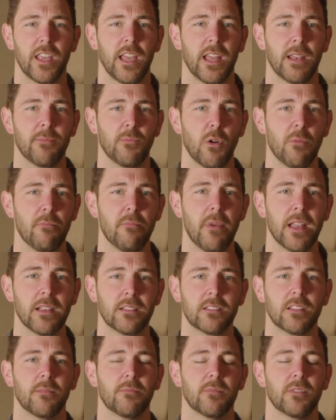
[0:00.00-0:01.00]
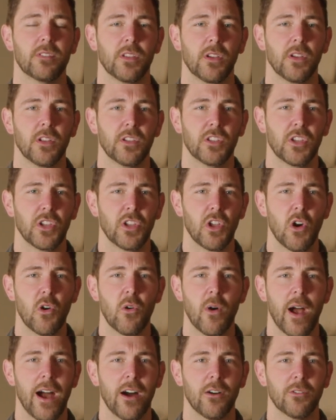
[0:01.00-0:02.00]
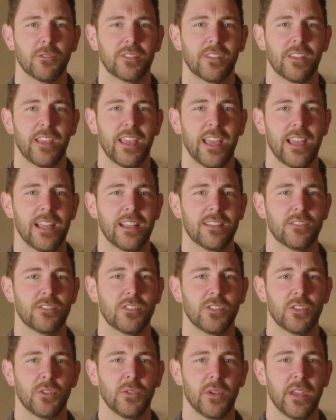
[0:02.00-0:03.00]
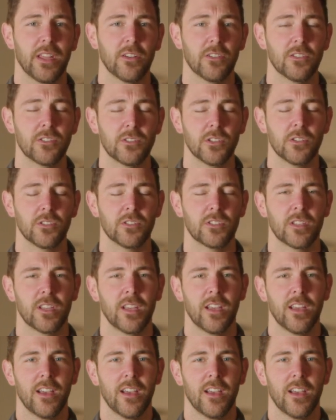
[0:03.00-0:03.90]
and momentum to go out and to introduce